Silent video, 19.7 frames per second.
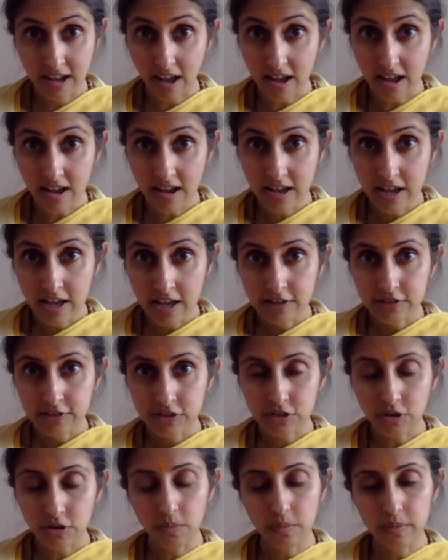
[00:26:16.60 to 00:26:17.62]
Huh?
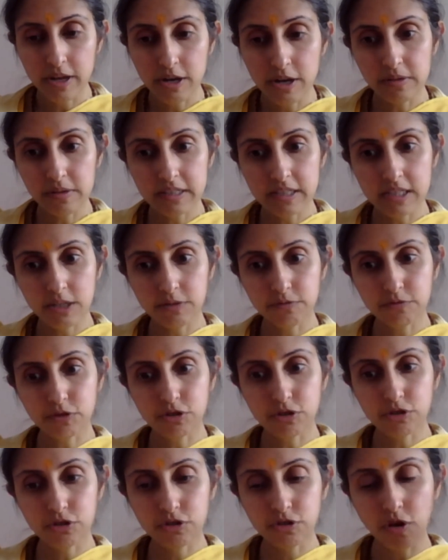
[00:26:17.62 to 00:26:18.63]
So we receive
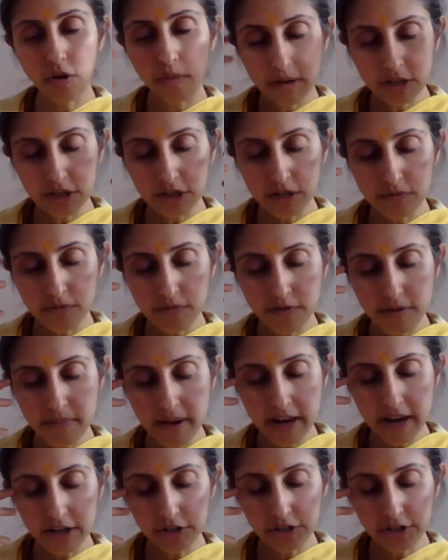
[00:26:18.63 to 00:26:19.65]
so much
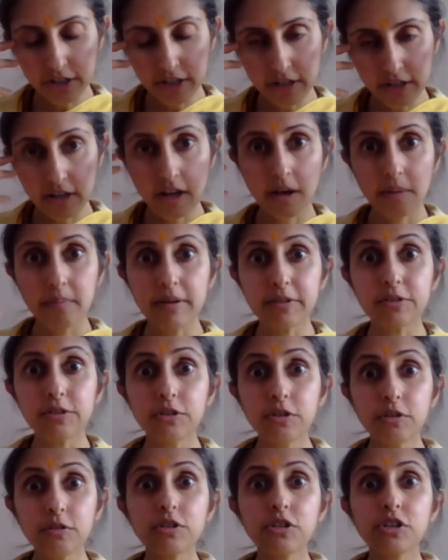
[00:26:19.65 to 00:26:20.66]
information, but
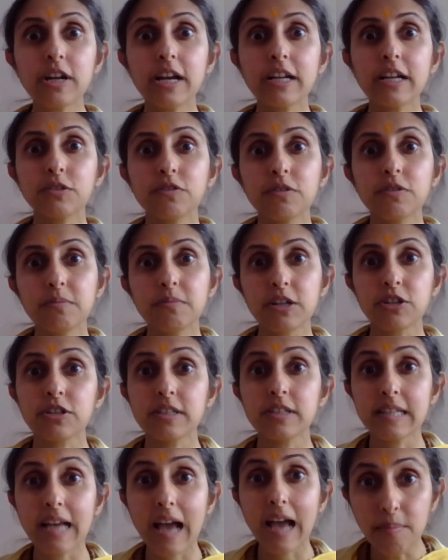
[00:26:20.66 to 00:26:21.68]
no
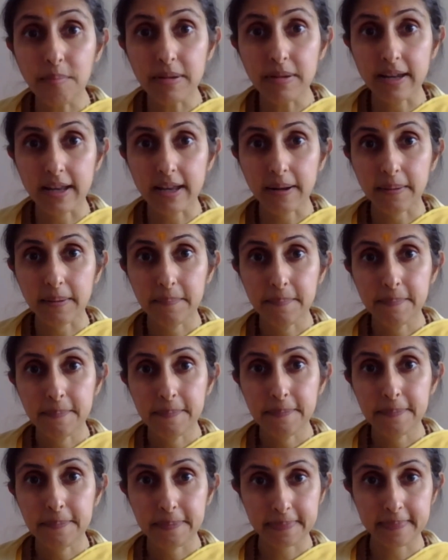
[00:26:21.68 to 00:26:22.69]
transformations happening.
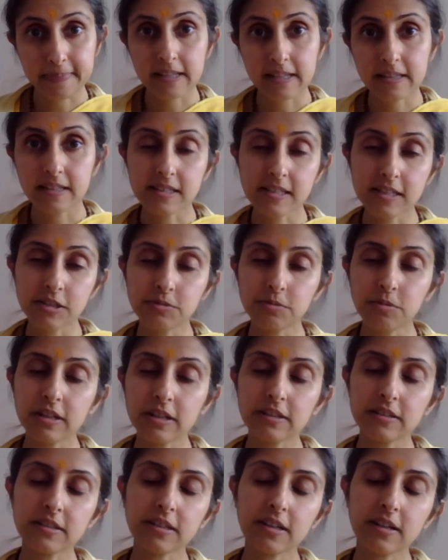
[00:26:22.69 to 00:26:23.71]
This is
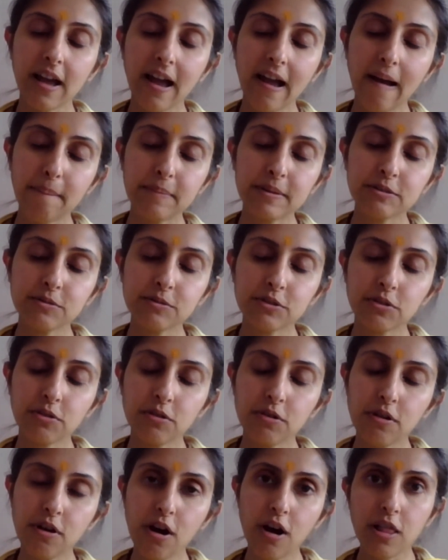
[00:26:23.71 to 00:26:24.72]
what happens with
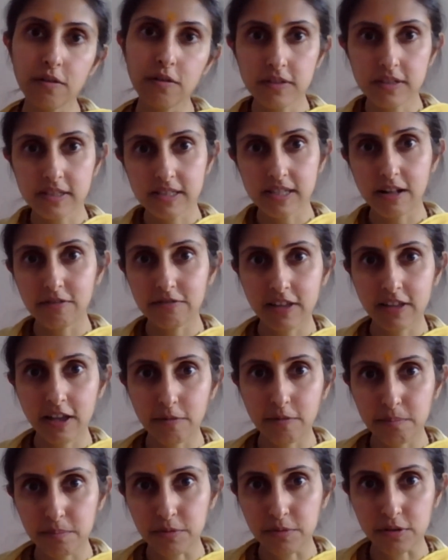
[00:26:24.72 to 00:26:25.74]
all of the
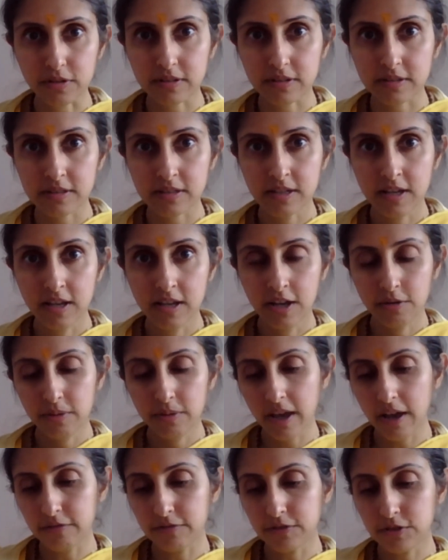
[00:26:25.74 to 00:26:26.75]
self-help books.
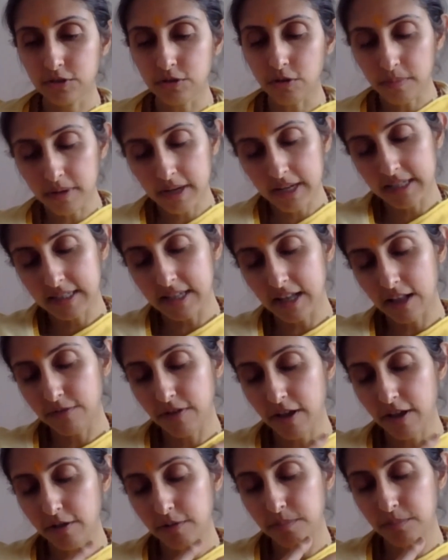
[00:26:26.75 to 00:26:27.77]
We have so many
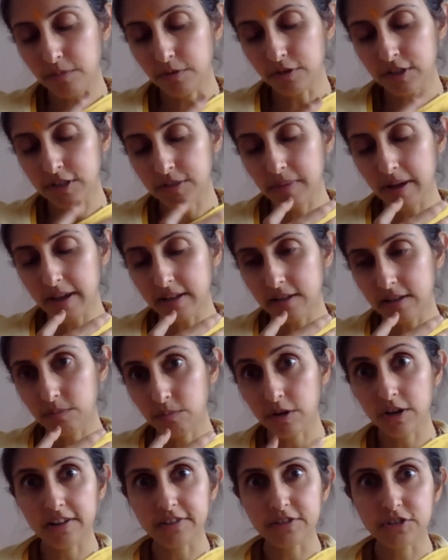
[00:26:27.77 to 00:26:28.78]
self-help books, but
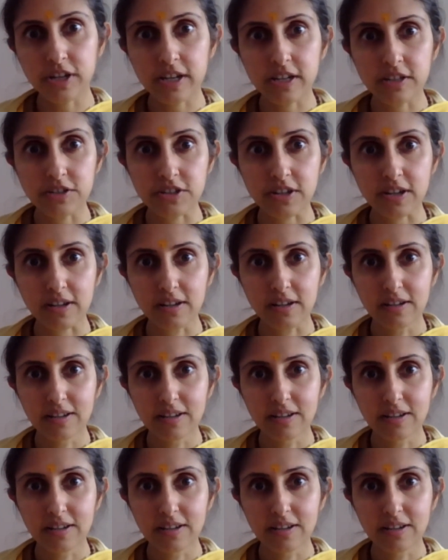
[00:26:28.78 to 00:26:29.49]
we're not changing